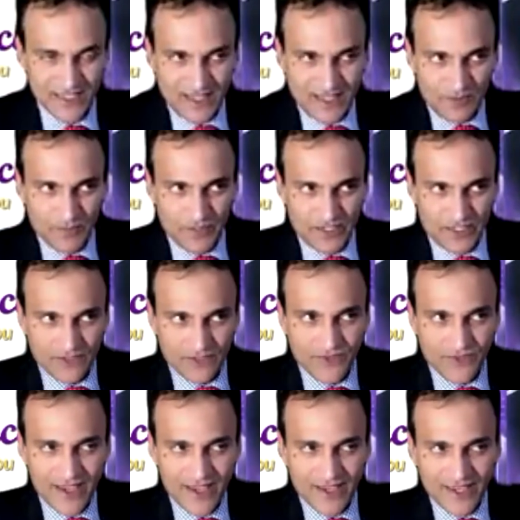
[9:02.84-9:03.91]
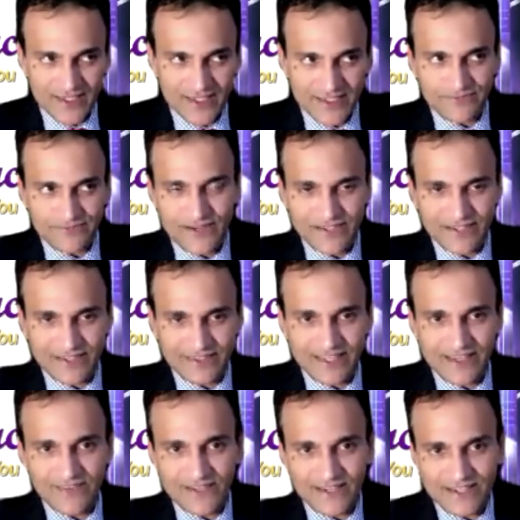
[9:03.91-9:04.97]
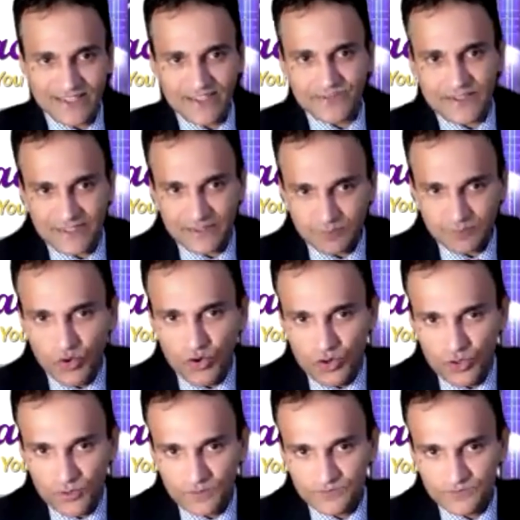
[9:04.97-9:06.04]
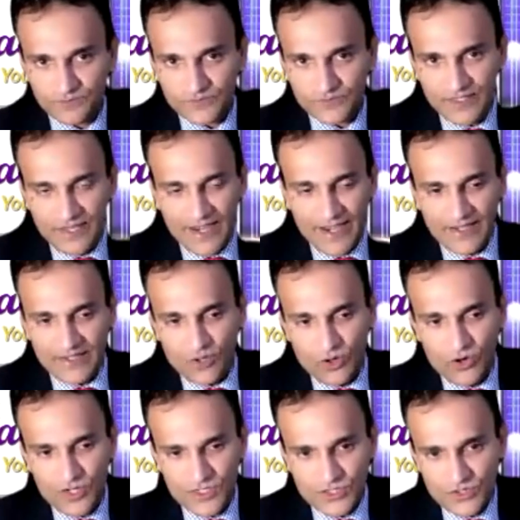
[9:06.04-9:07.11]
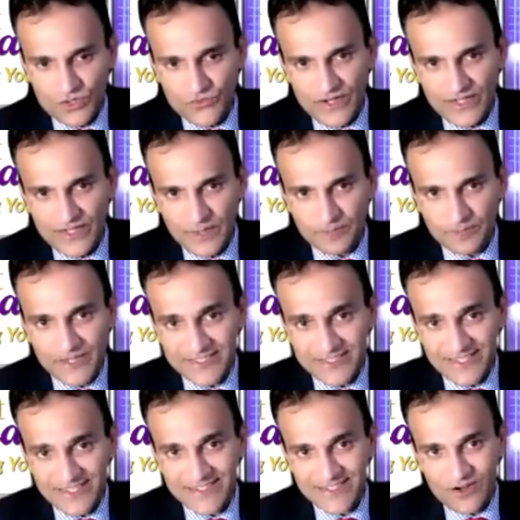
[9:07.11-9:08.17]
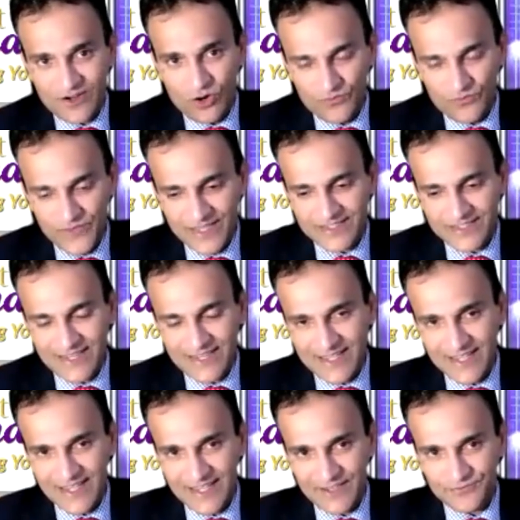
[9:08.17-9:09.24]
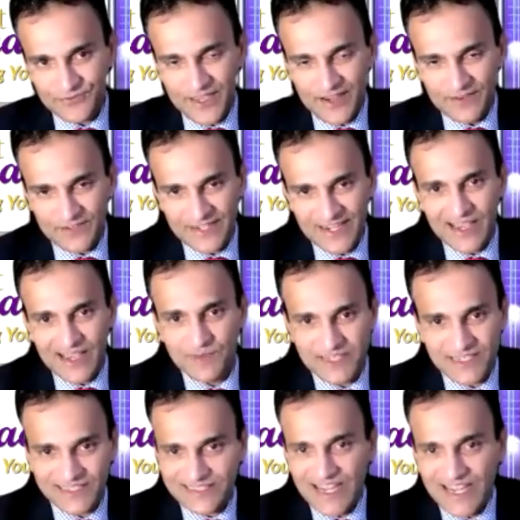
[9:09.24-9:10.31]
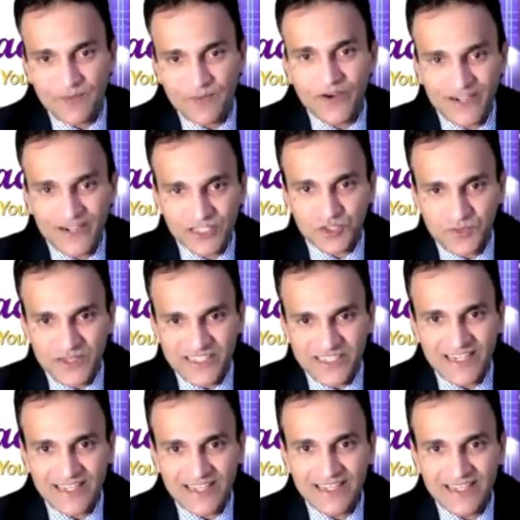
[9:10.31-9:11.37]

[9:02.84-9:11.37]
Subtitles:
but if they get affected, they will get affected more. And also when they present, obviously, if they have a diabetic type 1, especially,